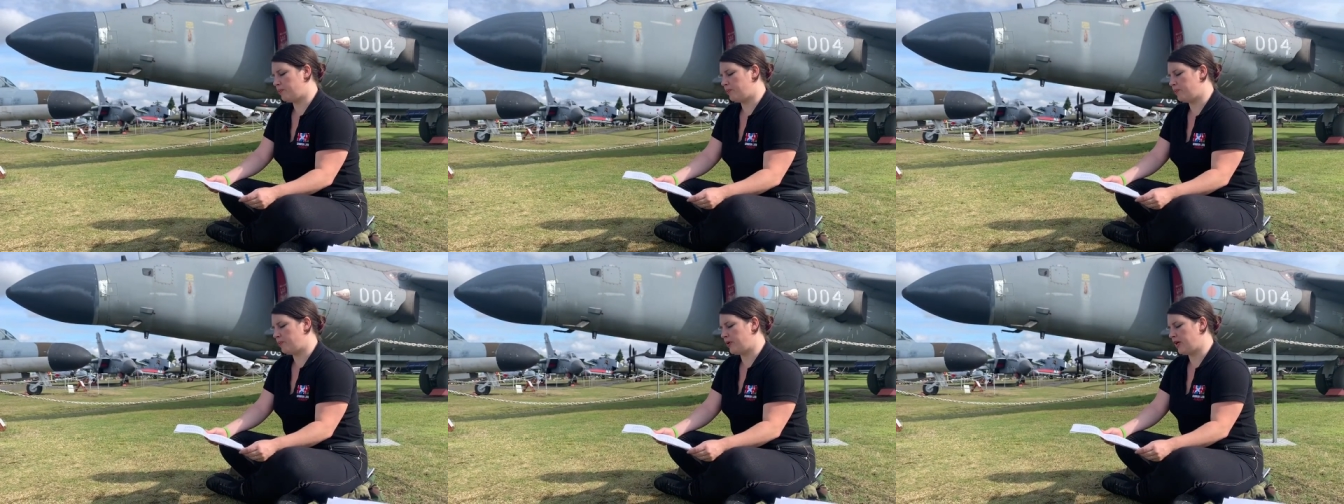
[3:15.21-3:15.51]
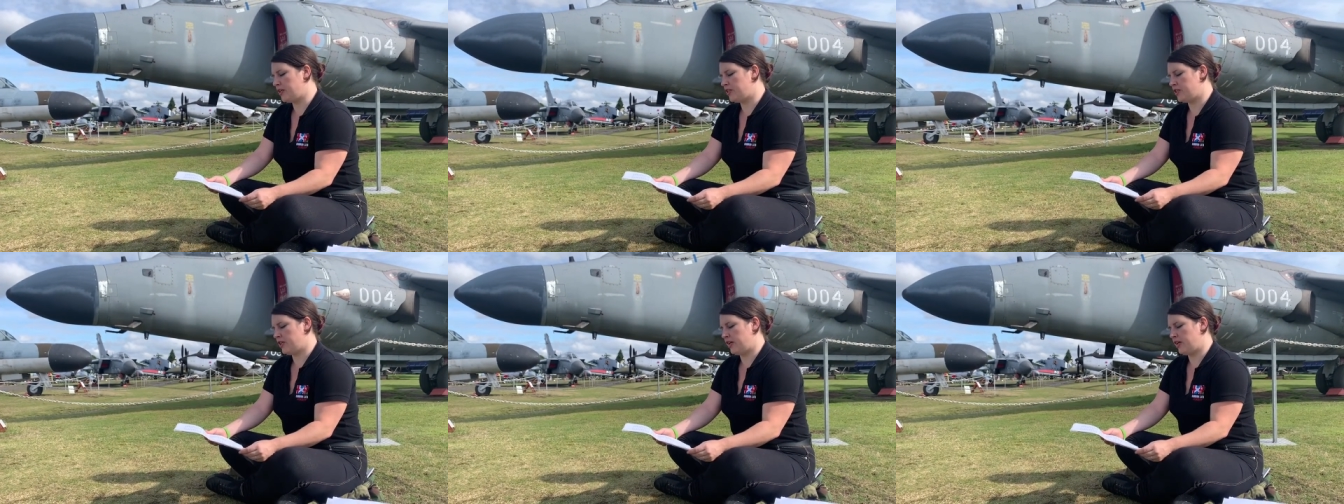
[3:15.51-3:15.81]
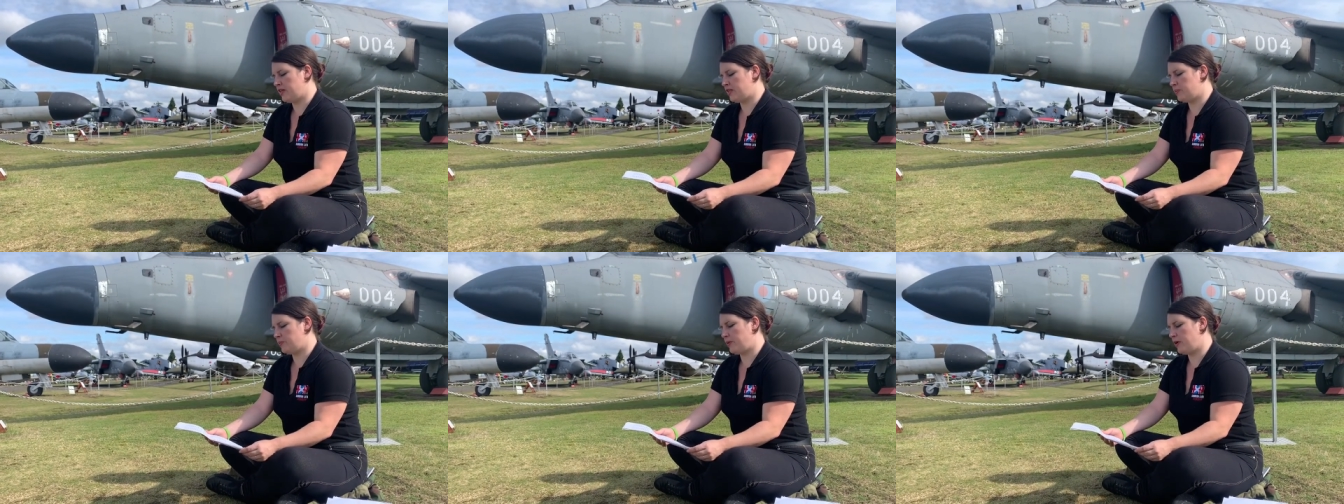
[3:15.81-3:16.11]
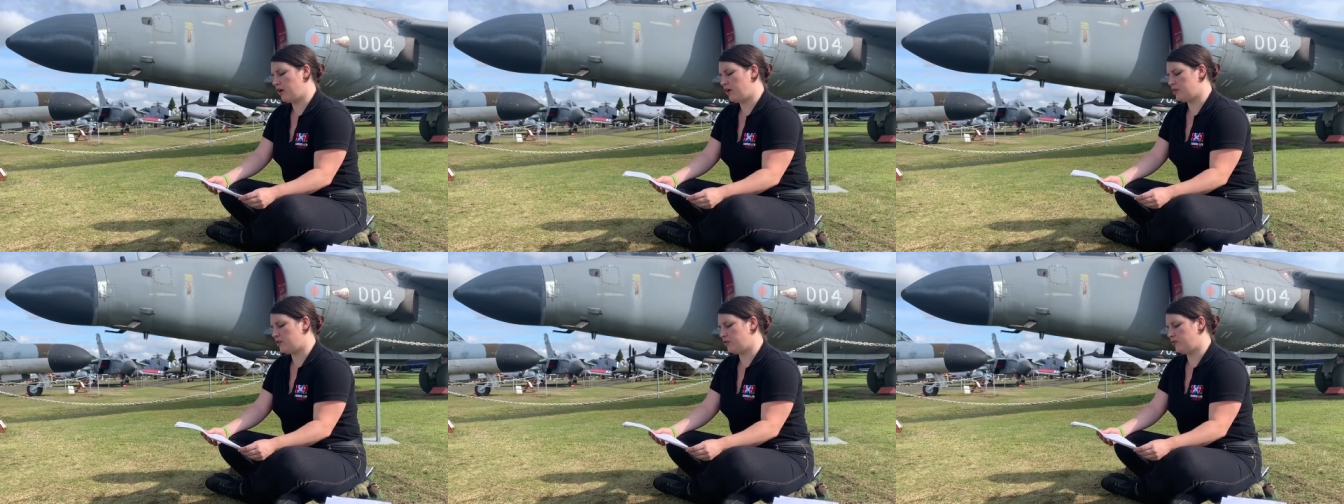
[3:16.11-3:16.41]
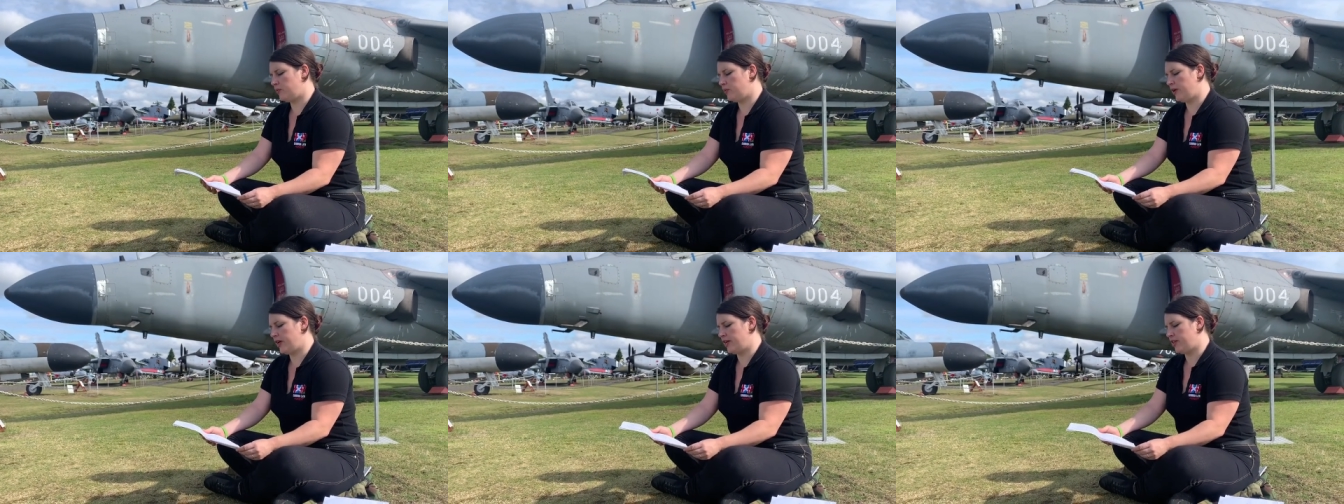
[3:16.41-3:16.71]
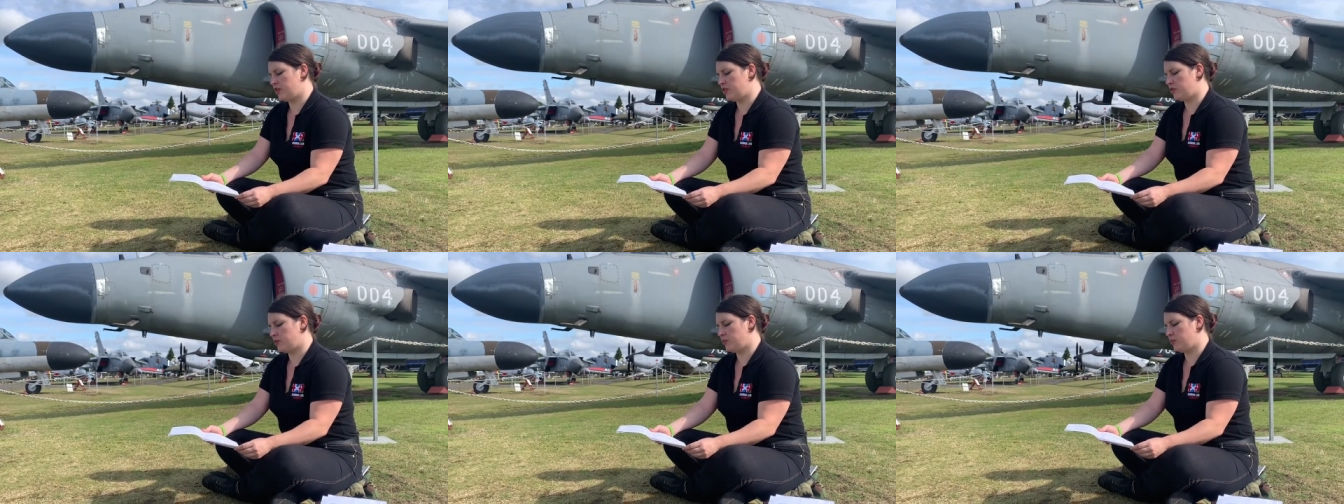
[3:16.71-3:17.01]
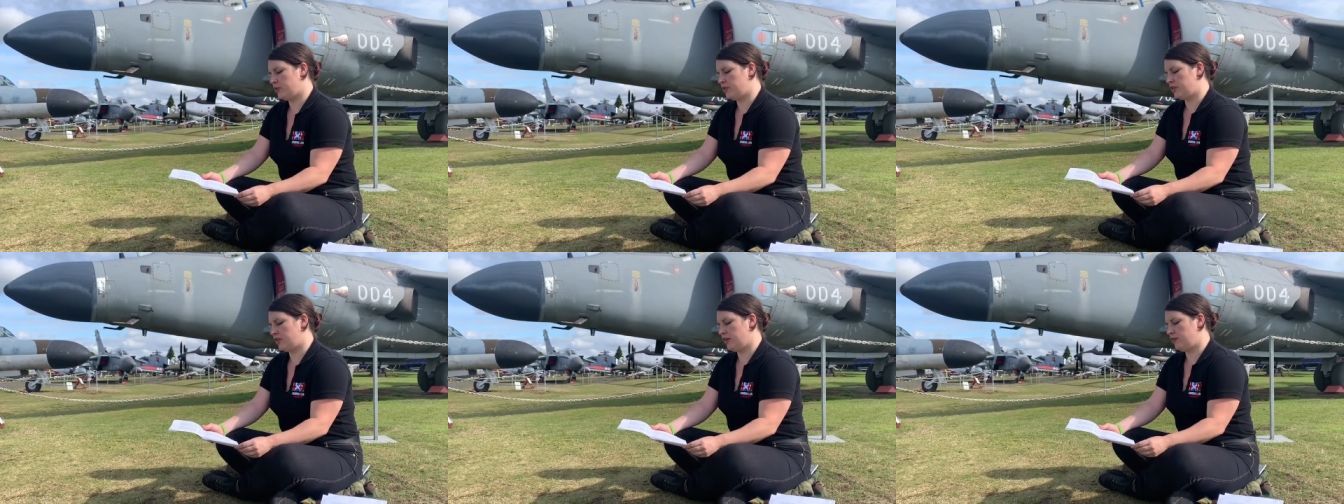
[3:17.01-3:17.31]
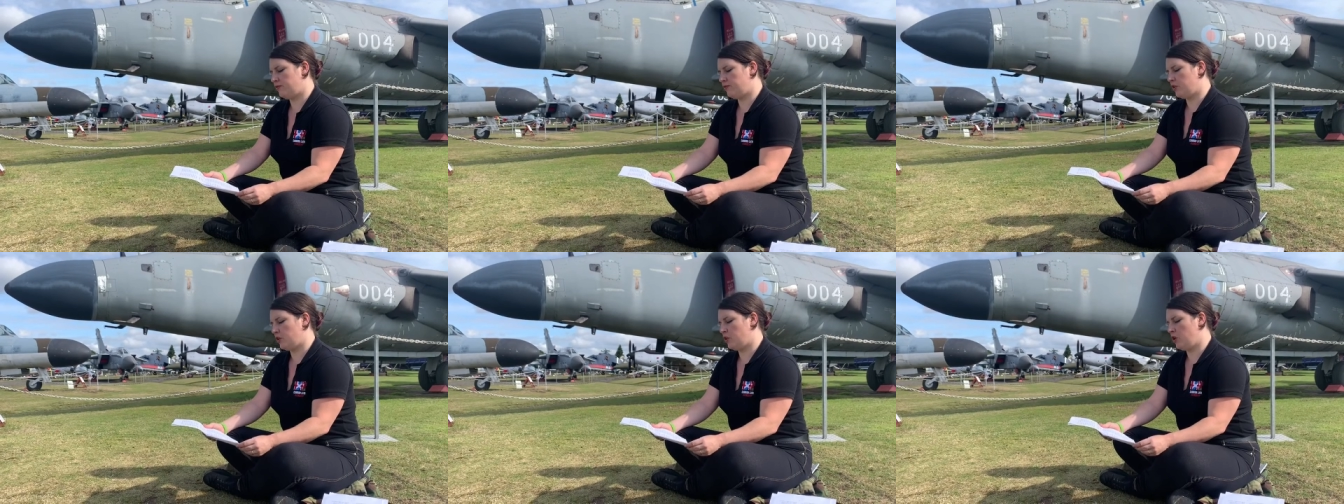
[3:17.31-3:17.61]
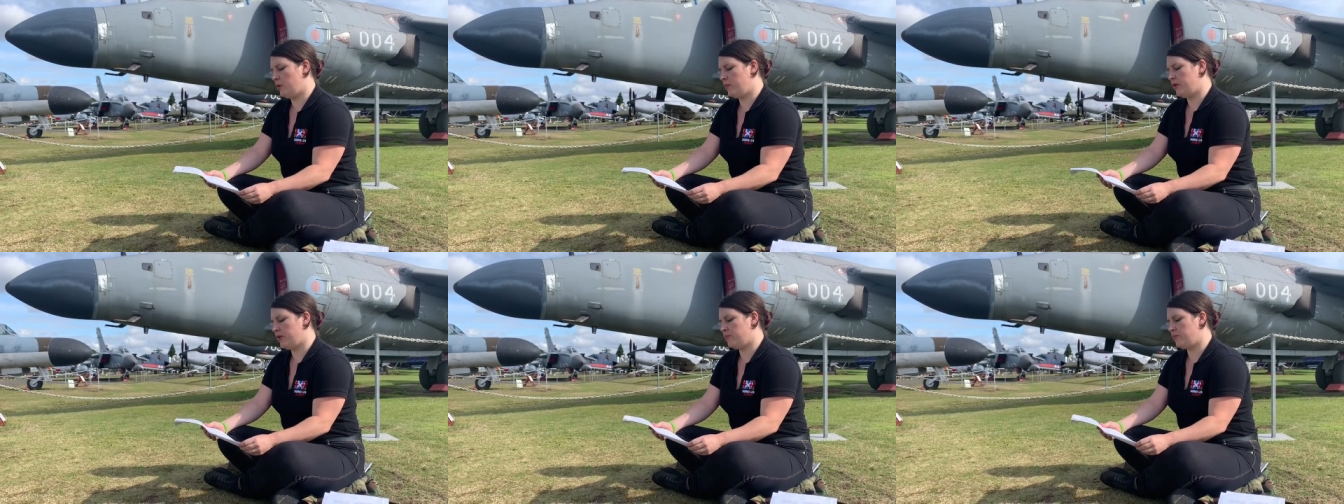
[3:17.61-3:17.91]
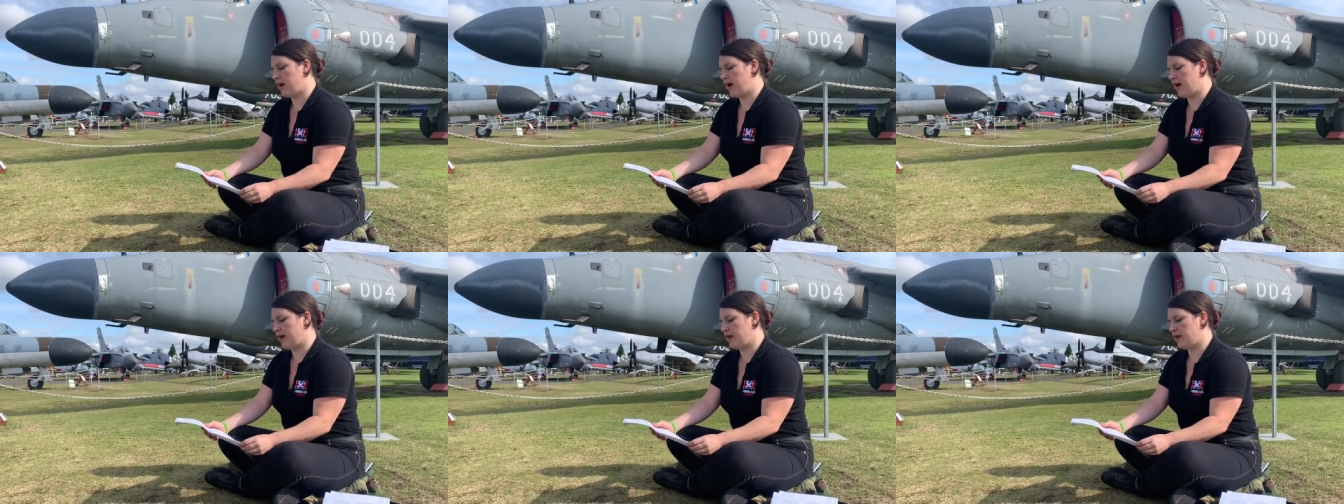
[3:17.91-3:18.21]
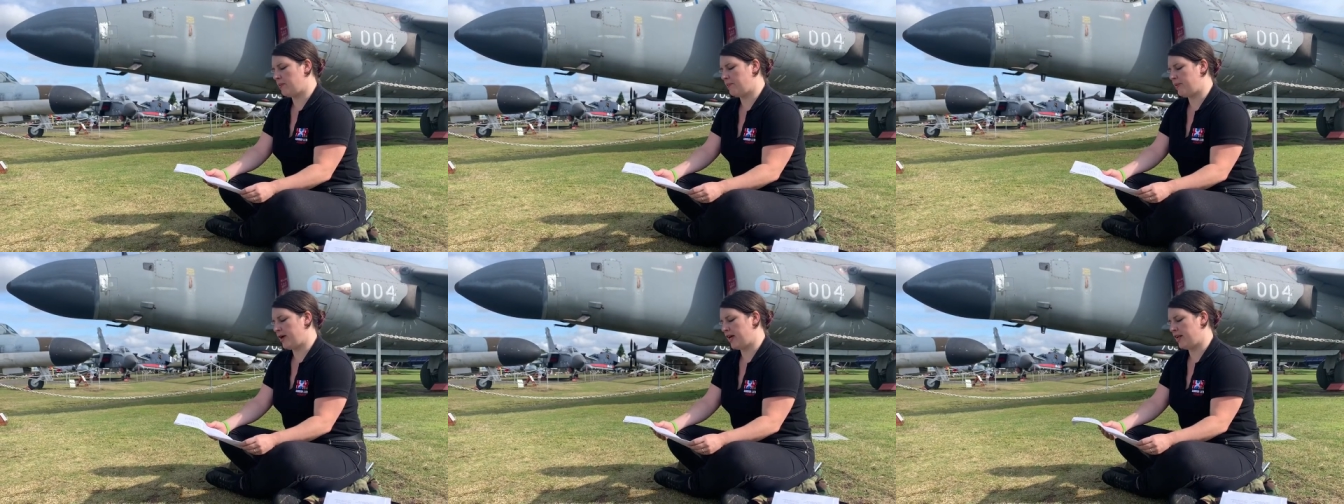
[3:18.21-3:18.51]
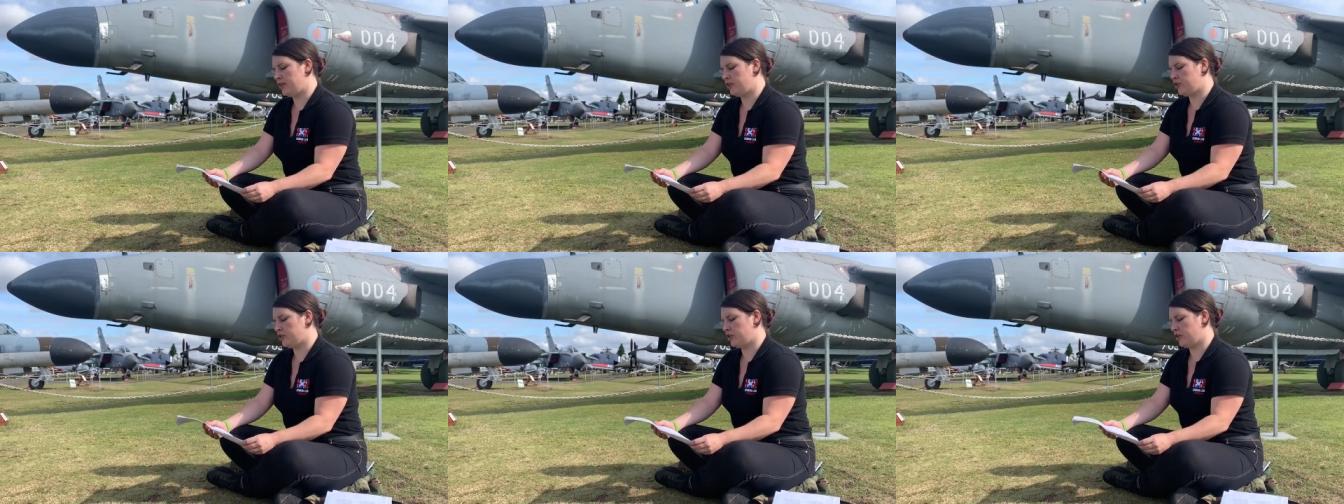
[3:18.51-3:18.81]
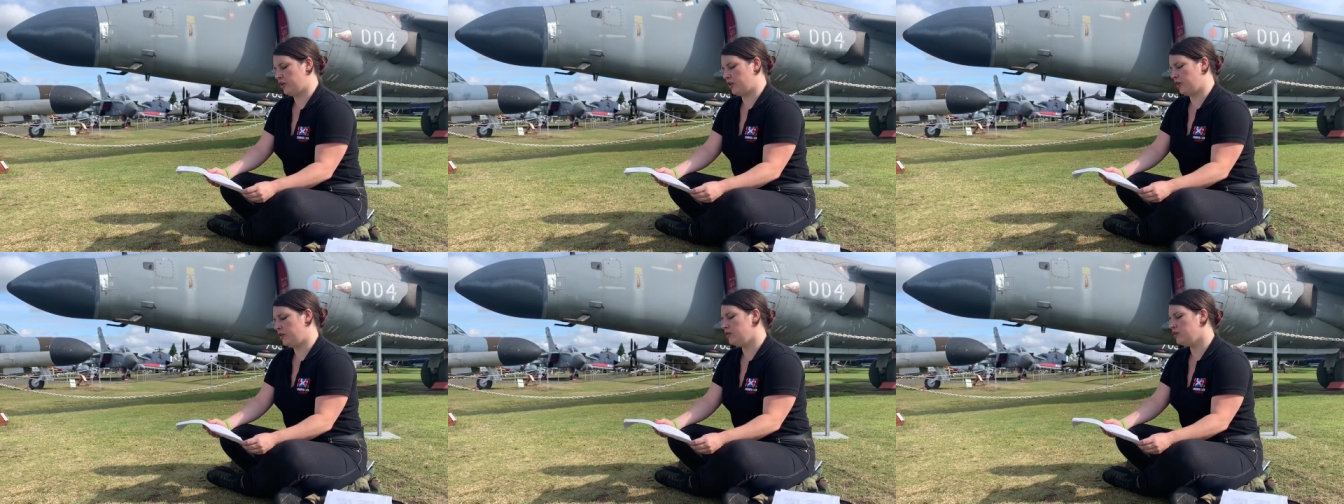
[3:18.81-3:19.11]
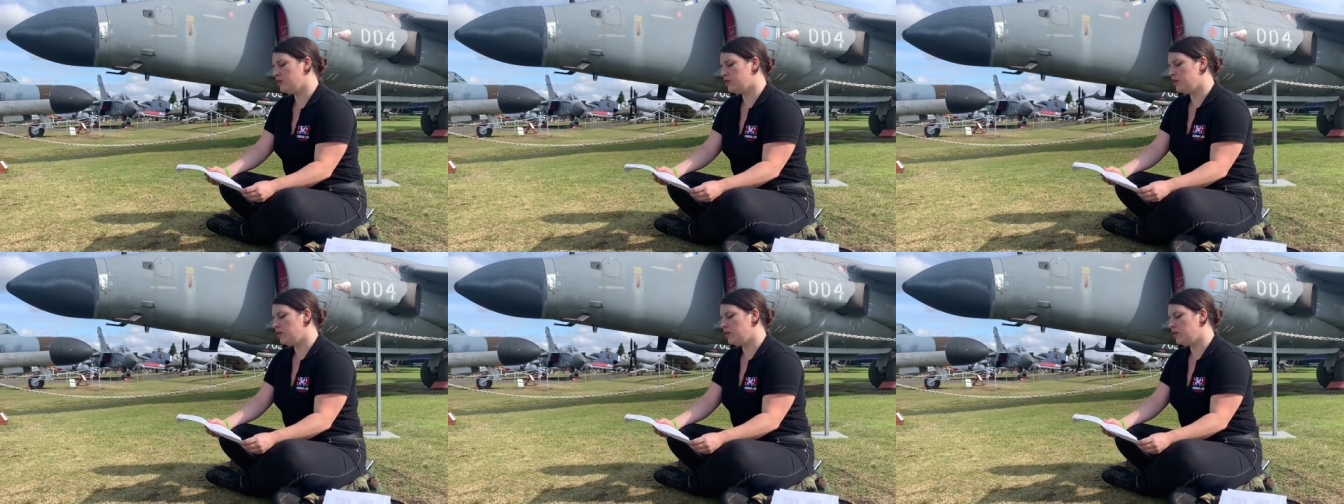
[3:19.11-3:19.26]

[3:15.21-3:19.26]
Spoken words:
budget, part of which would give the common man a pension.